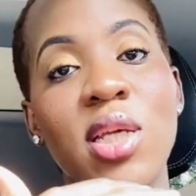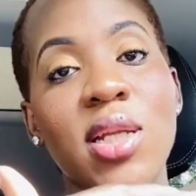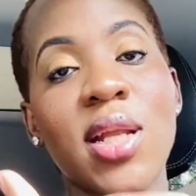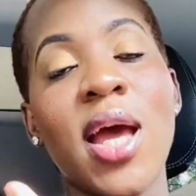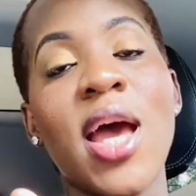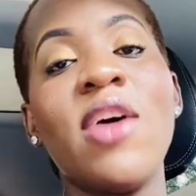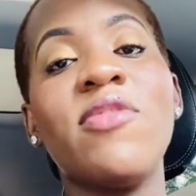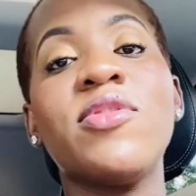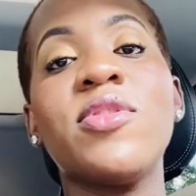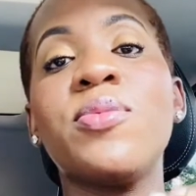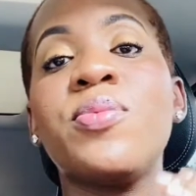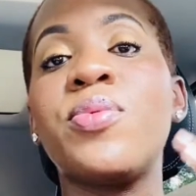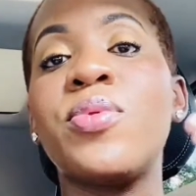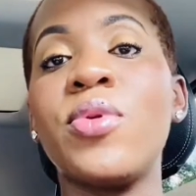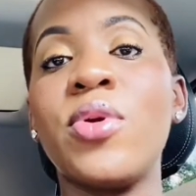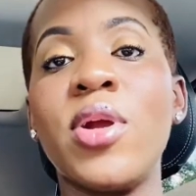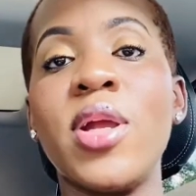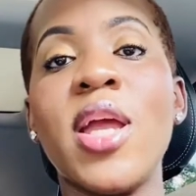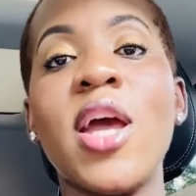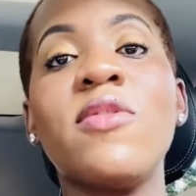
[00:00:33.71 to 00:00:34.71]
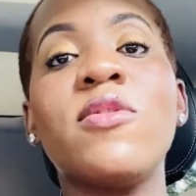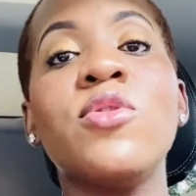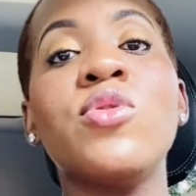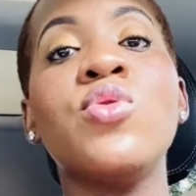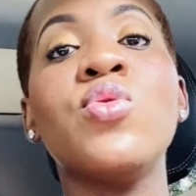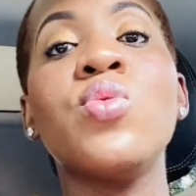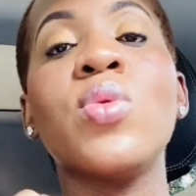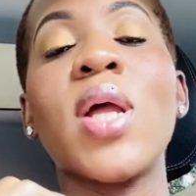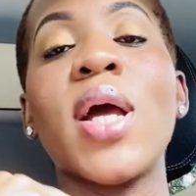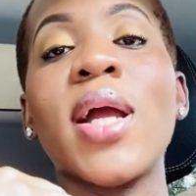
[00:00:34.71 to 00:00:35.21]
I have to pray. I have to
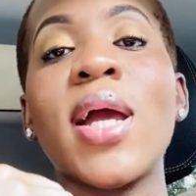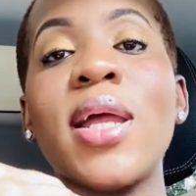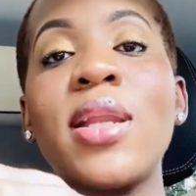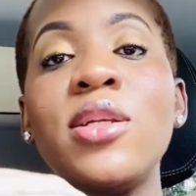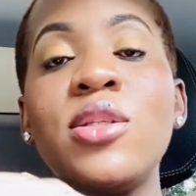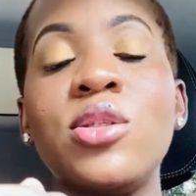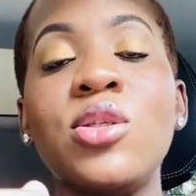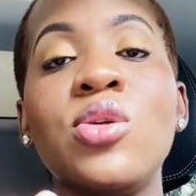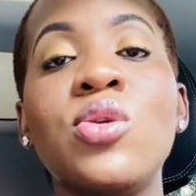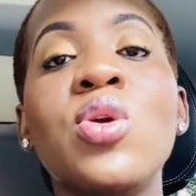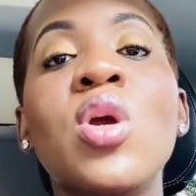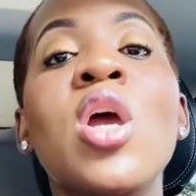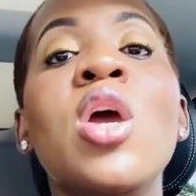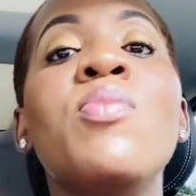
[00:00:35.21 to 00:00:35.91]
do what I got to do,